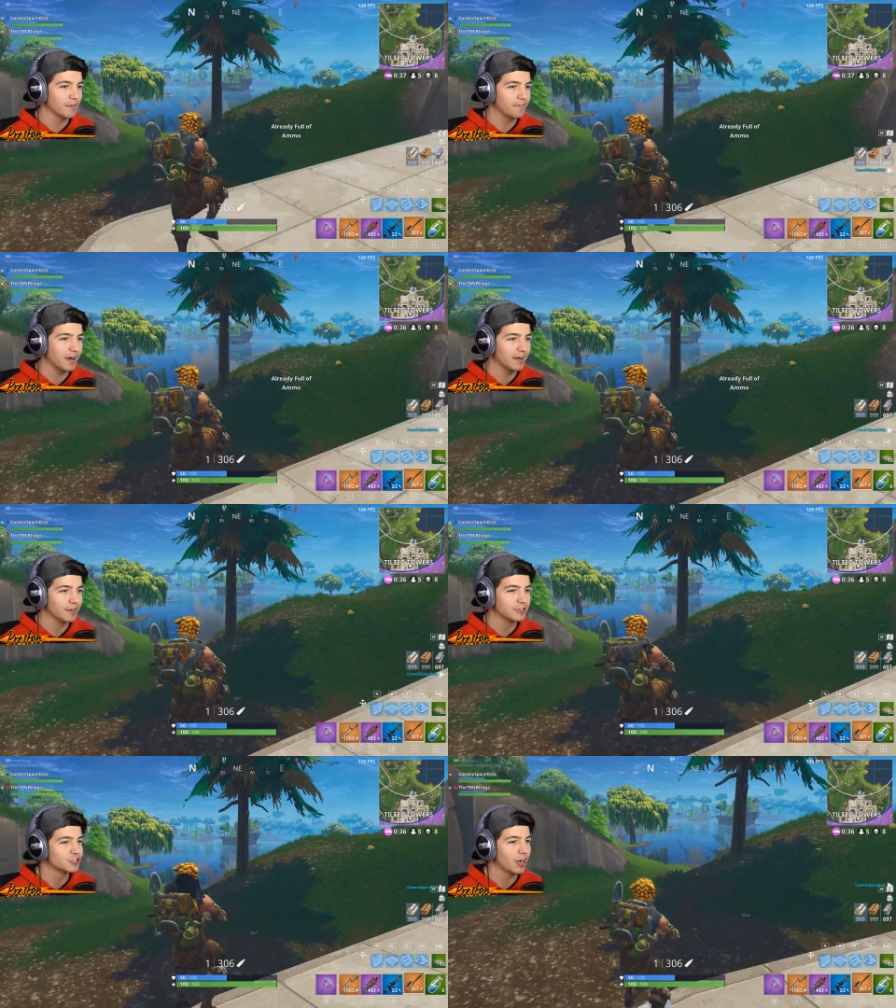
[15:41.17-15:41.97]
like I have the
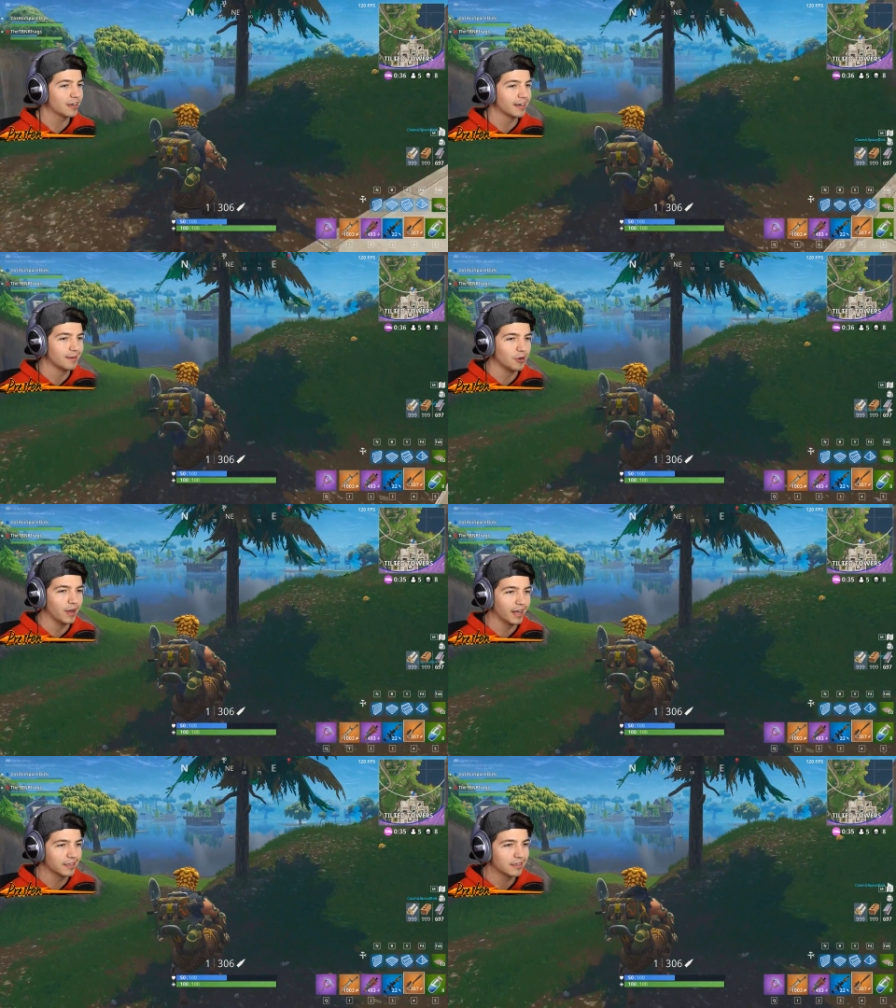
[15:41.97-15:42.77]
500 shotgun ammo
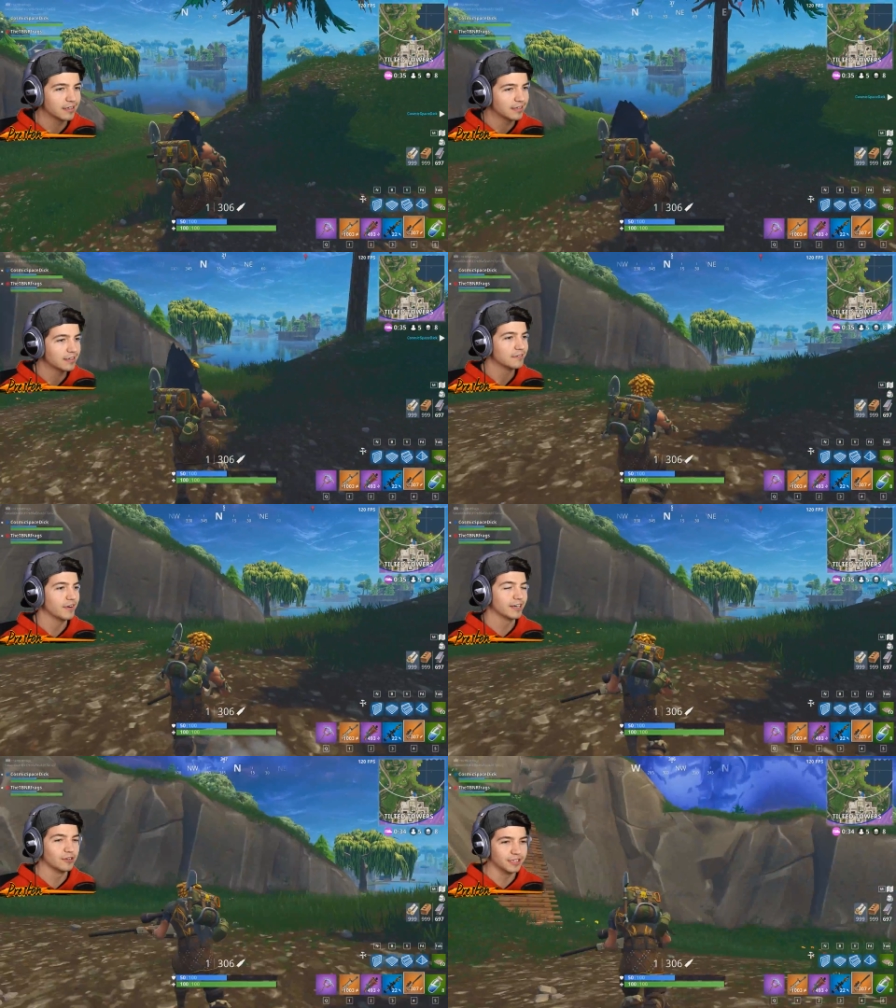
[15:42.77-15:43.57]
hack.
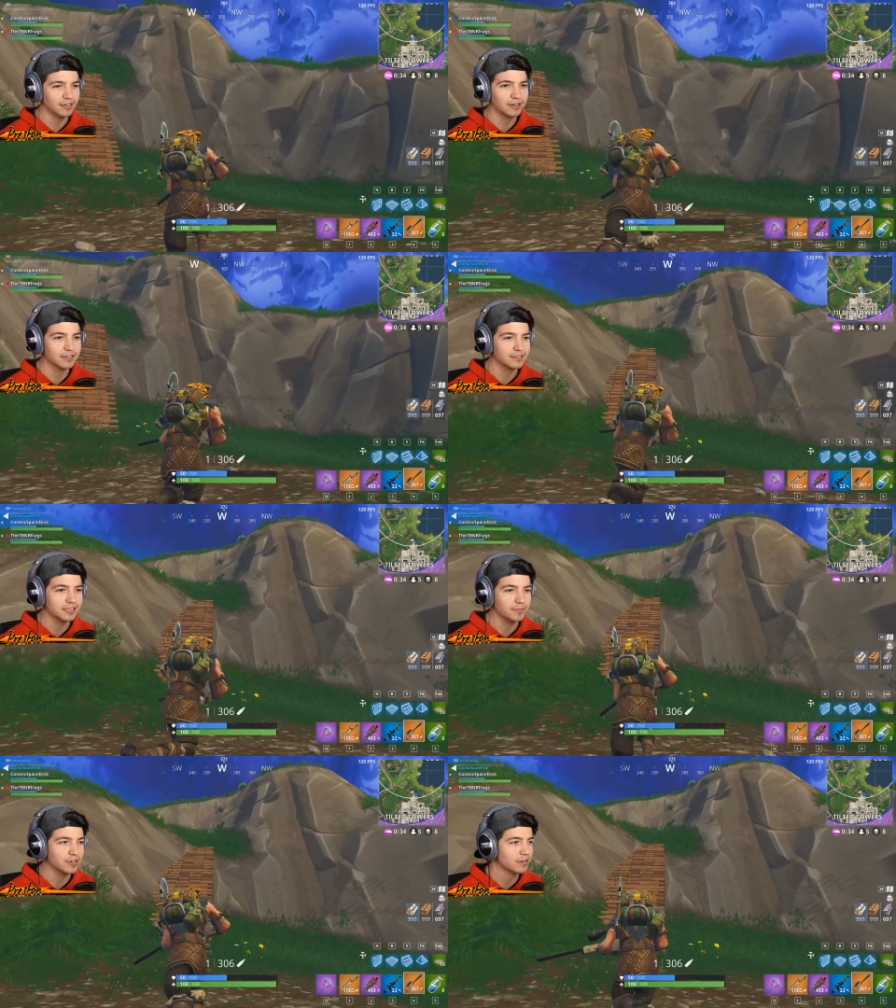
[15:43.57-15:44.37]
Finally here on
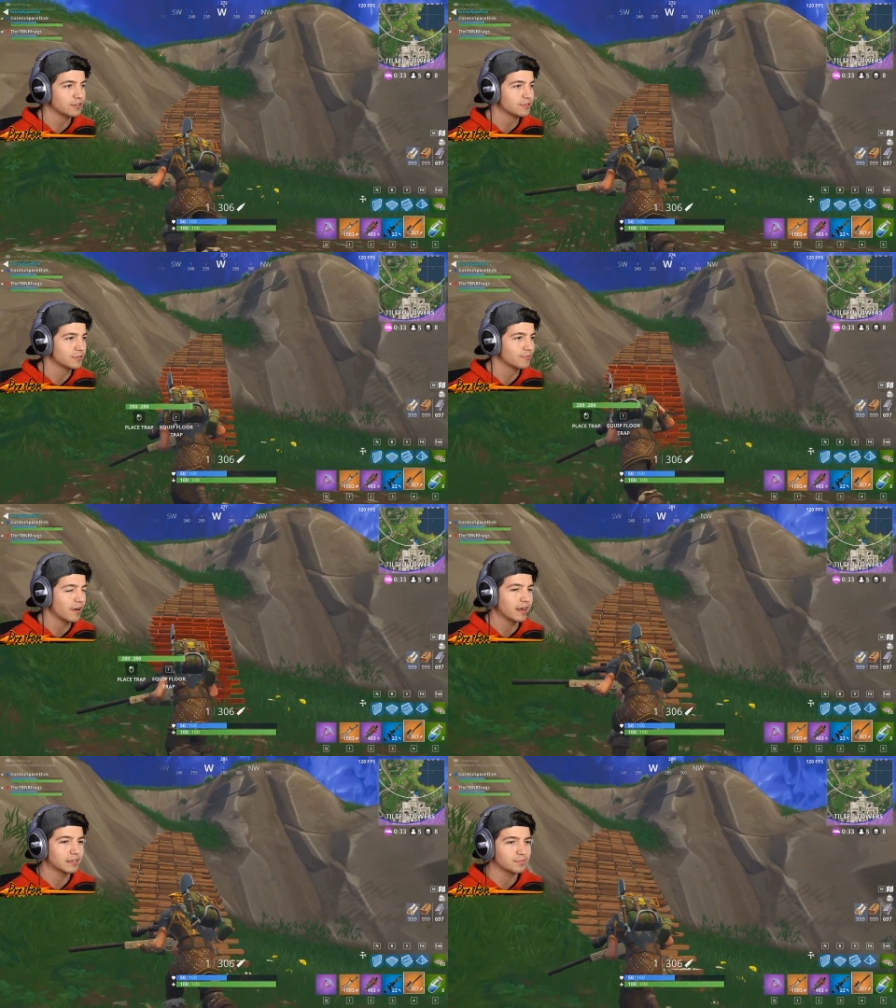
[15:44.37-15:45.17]
TBNR YouTube
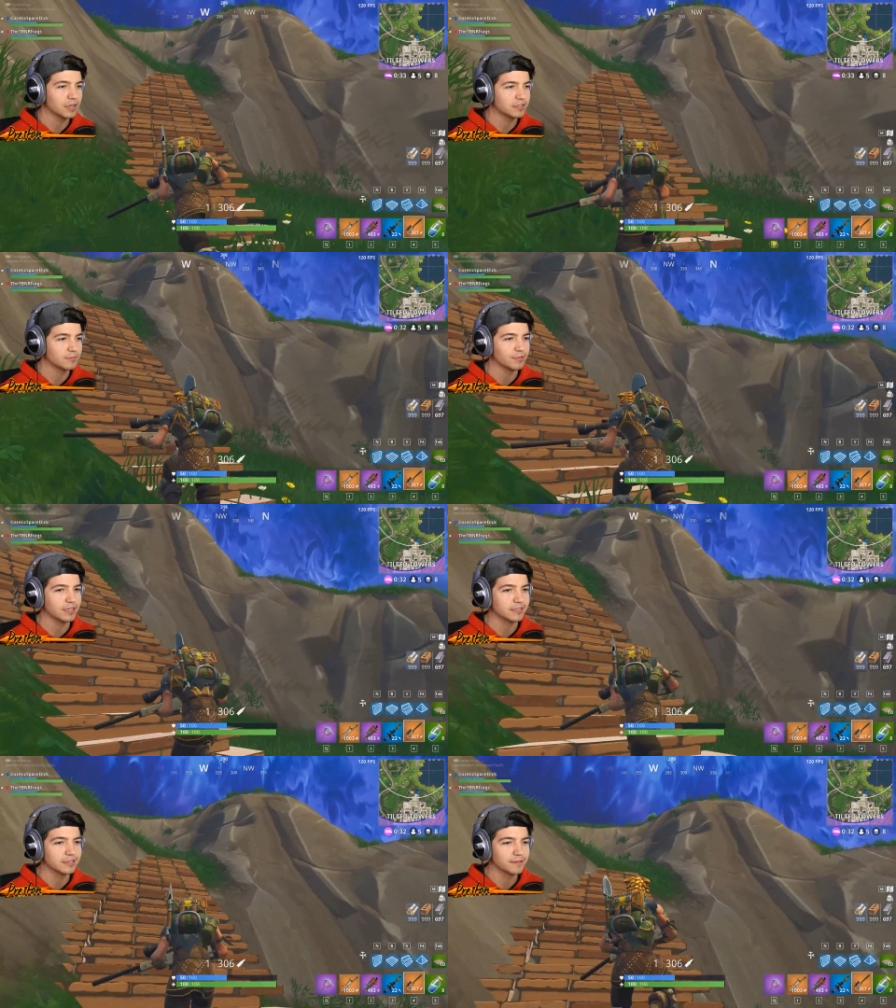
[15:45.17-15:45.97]
frags plus and
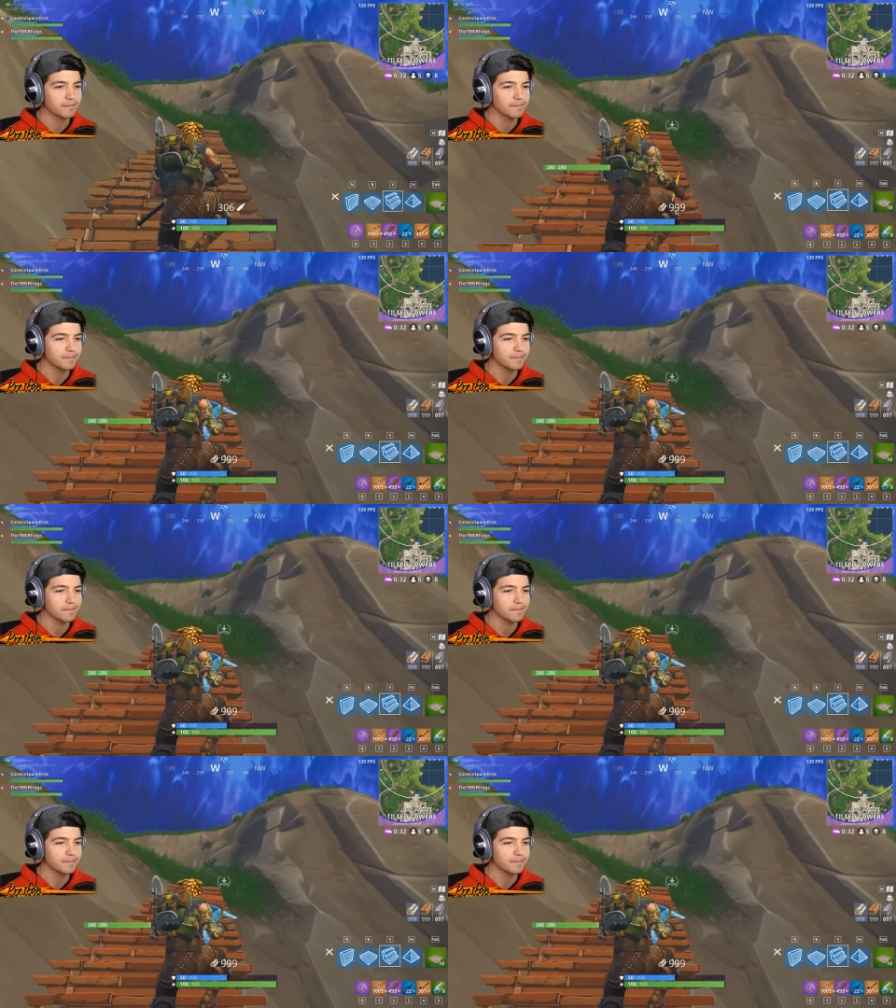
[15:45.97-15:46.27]
plays. YouTube.com slash